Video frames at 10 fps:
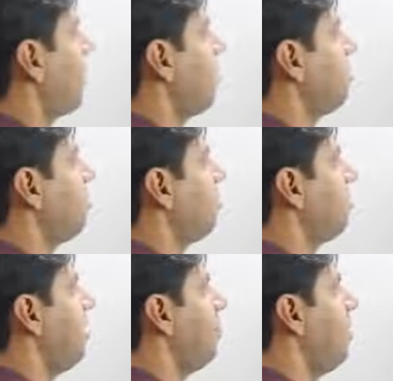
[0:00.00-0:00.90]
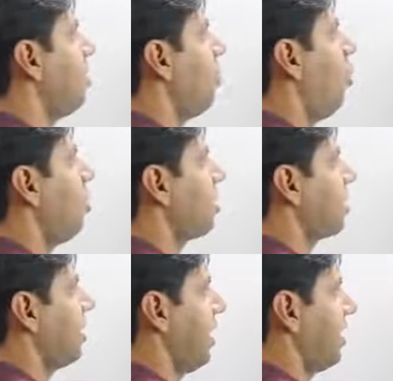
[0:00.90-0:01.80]
case of they being
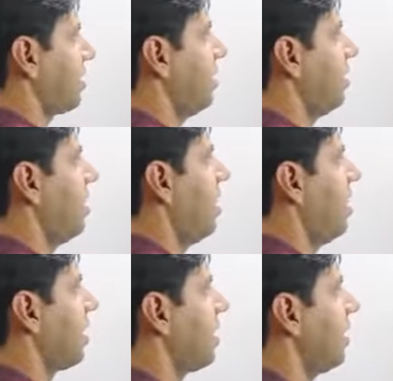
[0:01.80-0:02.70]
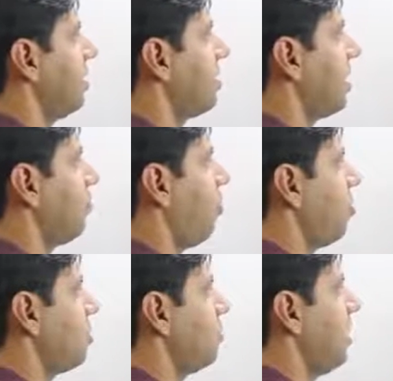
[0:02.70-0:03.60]
alternate, girls and
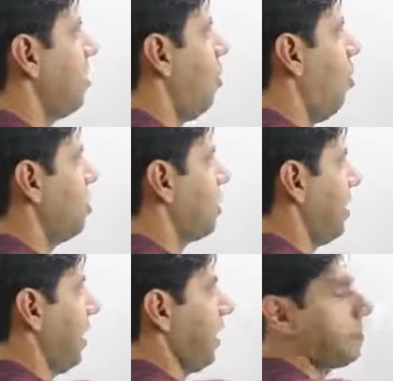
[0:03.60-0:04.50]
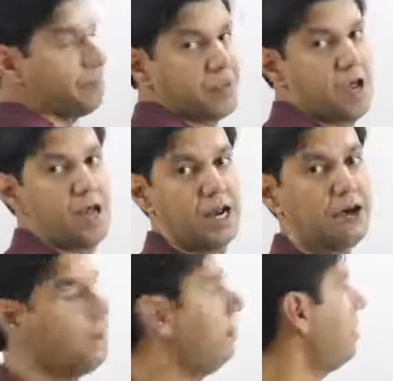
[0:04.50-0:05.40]
boys being alternate.
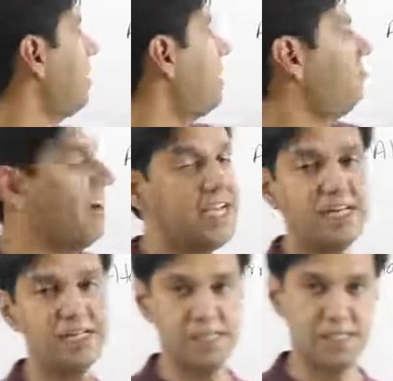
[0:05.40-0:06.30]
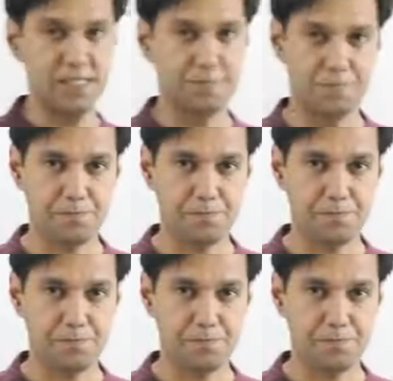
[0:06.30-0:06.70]
Now remember, there are 5 girls,